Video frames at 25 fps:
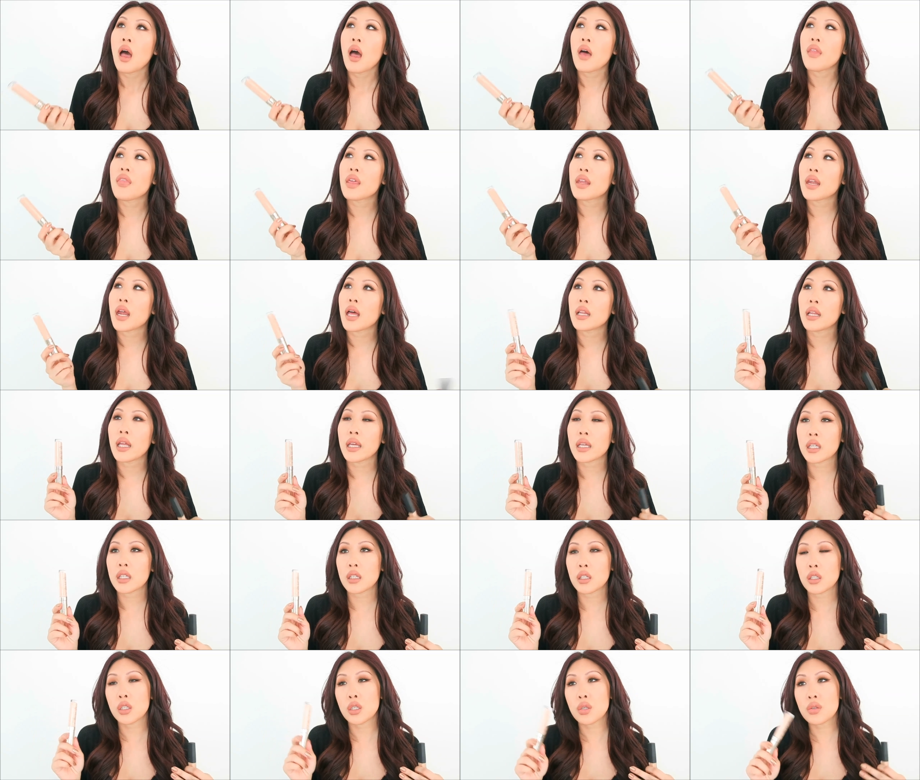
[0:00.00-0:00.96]
and then I
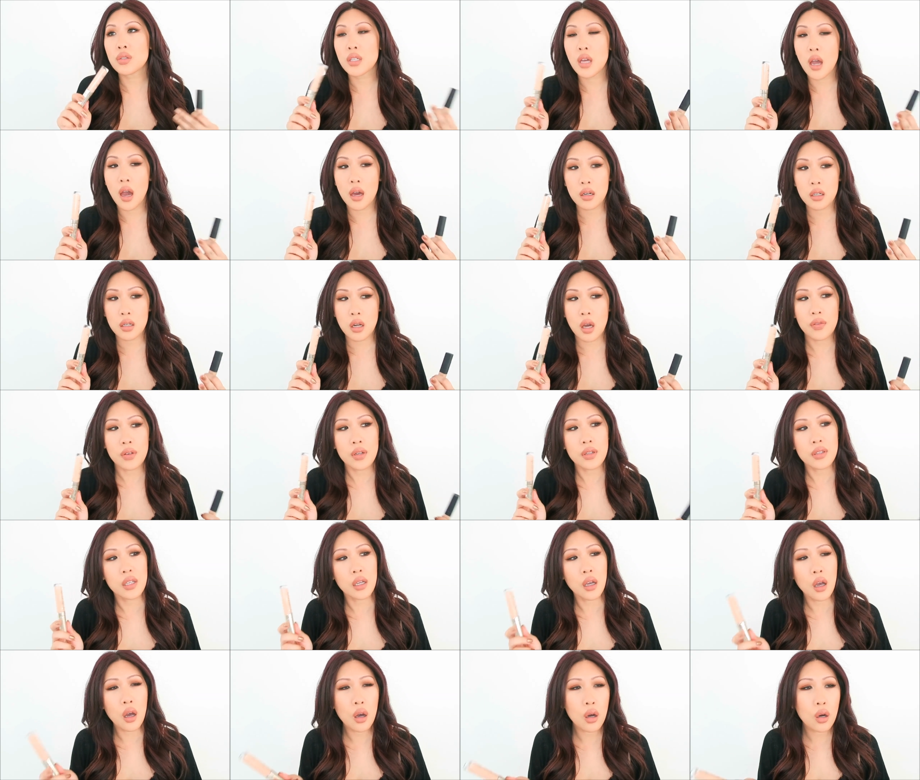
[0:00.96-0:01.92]
like used it on and off and I
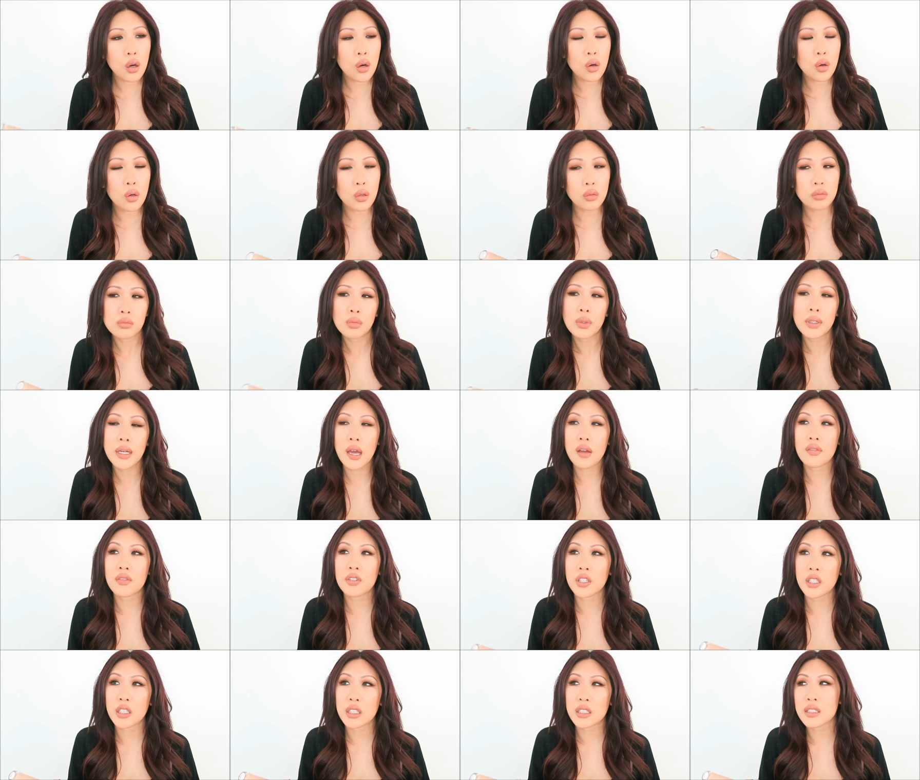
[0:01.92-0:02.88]
was like, oh,
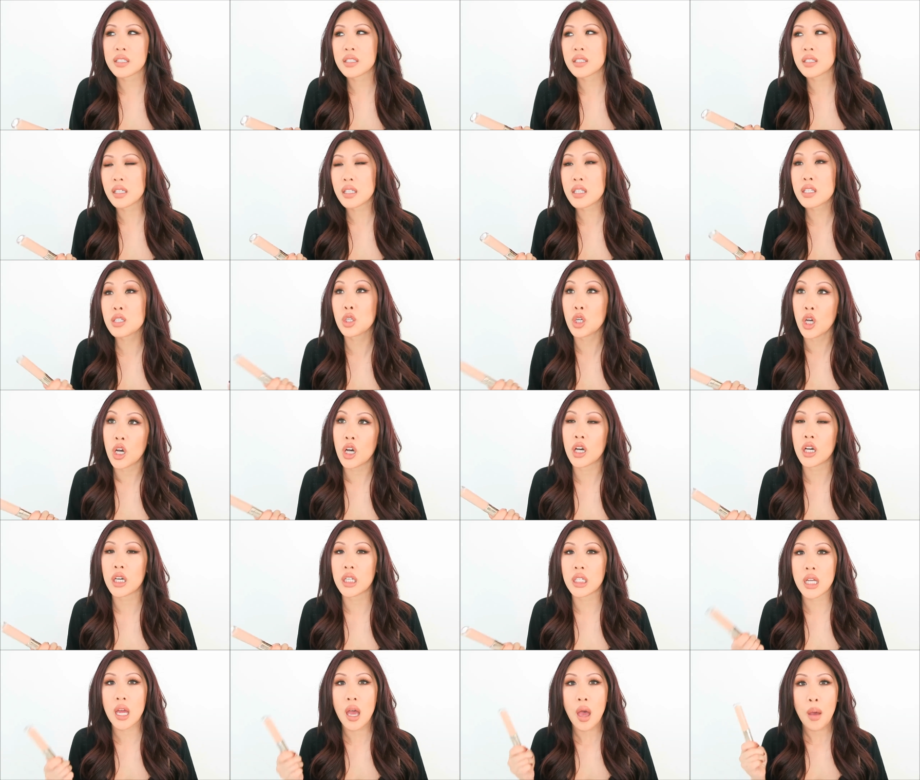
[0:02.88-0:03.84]
whatever, it's, it's
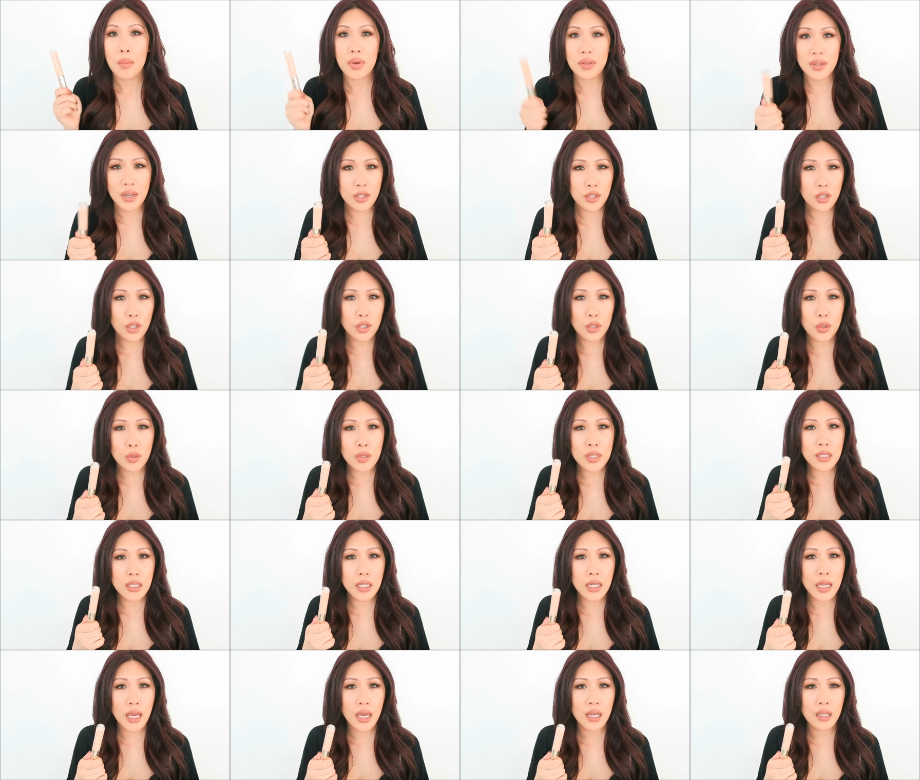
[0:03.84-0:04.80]
good. But then I started
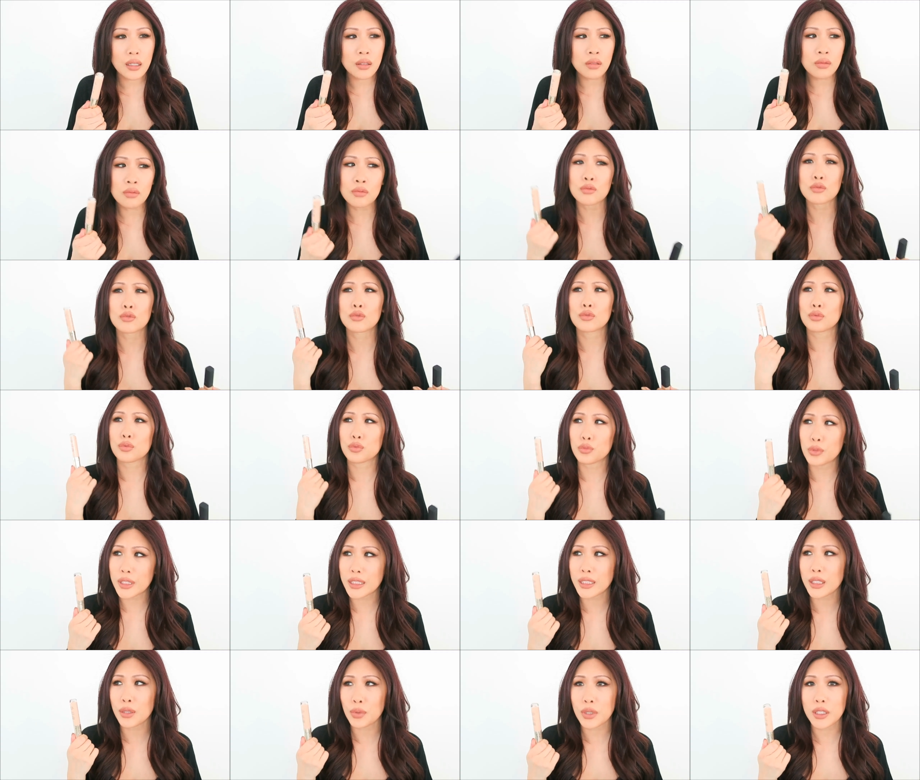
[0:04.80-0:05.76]
using it again,
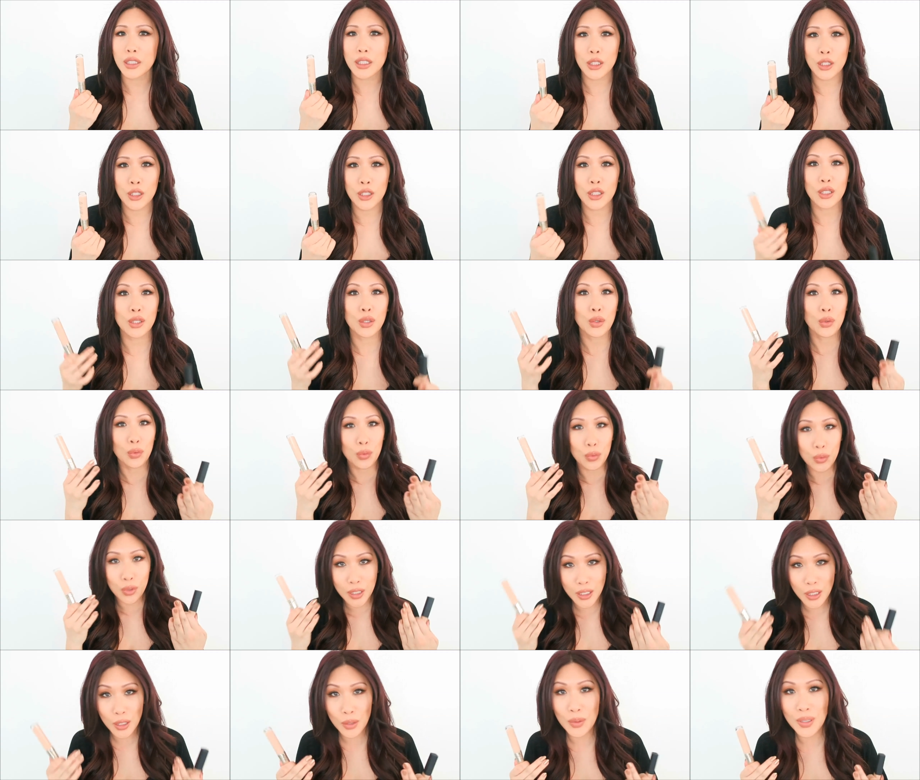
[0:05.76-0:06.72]
really, really good.
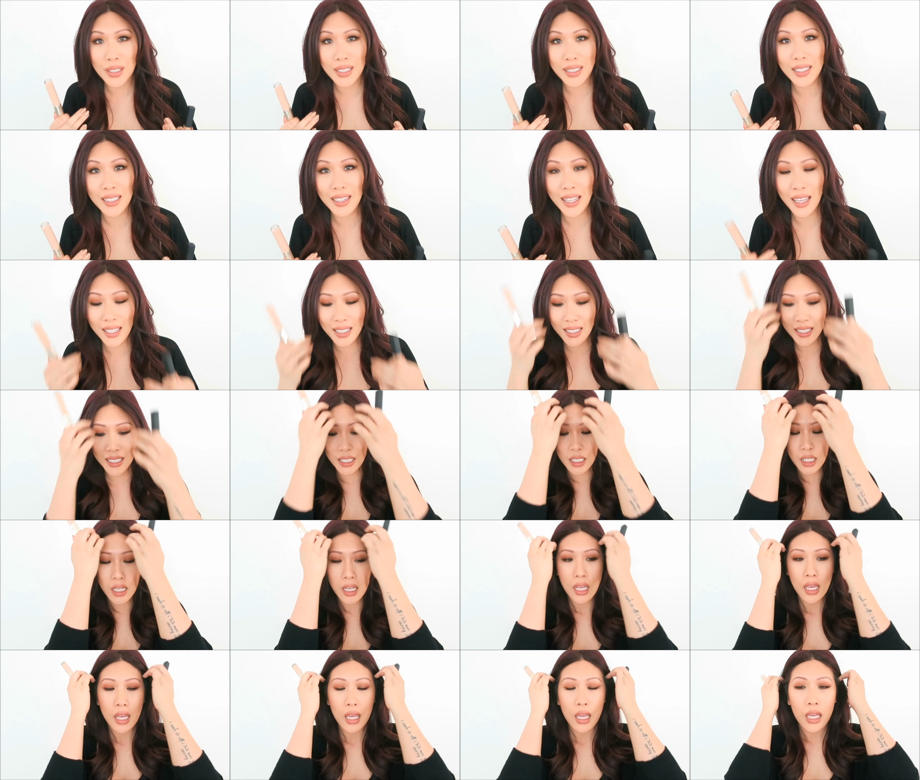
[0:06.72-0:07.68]
Really, really like
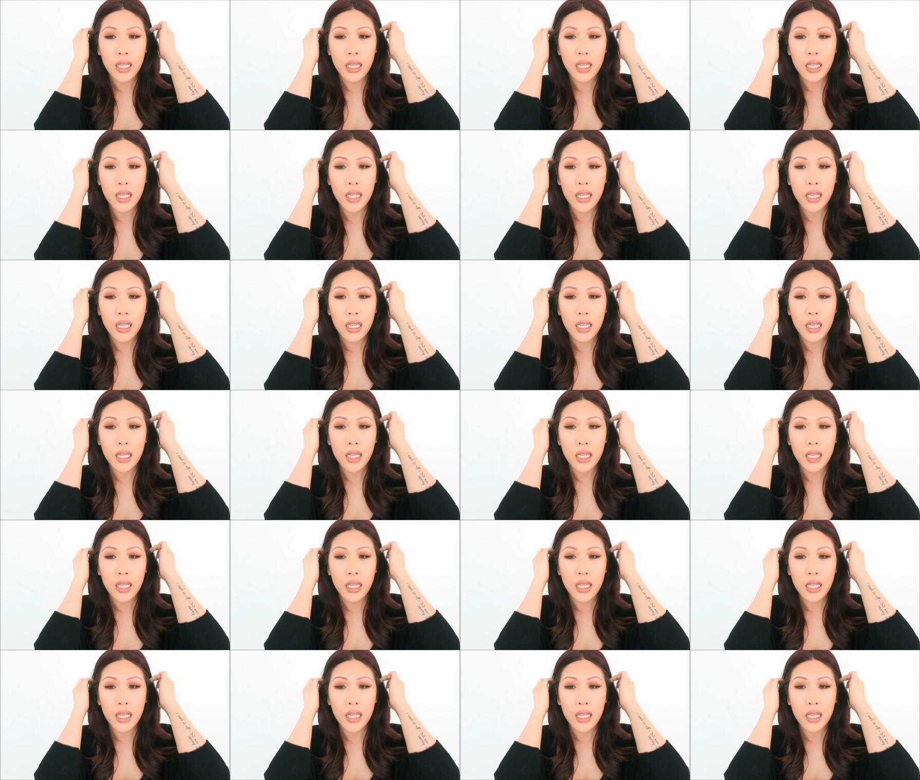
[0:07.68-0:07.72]
it.